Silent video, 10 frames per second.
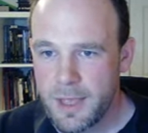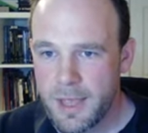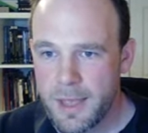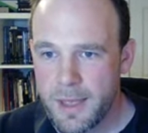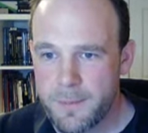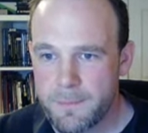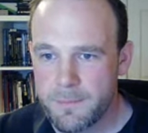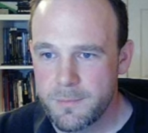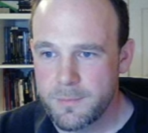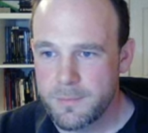Um,
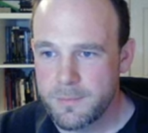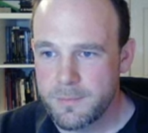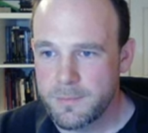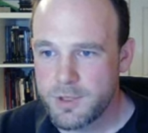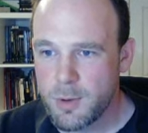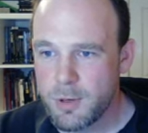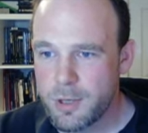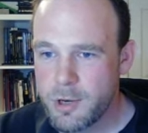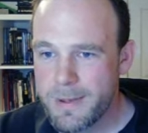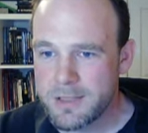so
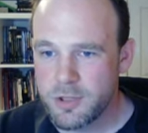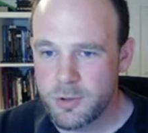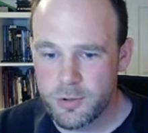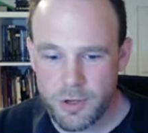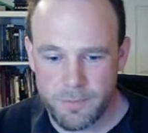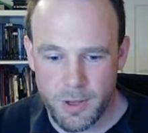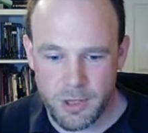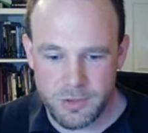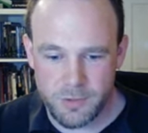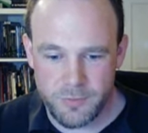learn about an unknown
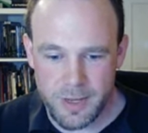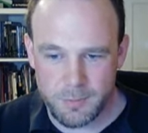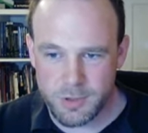part of the realm.